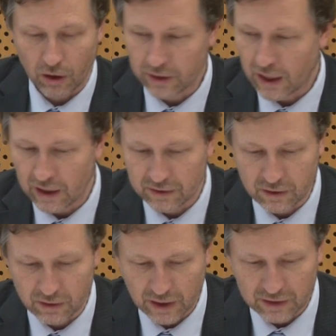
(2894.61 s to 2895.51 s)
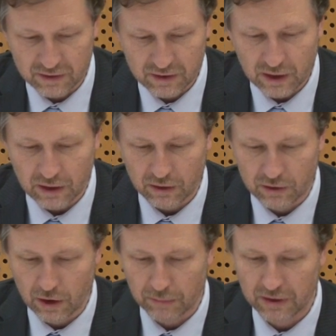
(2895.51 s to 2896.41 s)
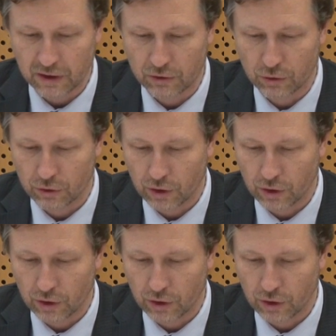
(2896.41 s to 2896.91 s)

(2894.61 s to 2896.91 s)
on Article 19, the committee took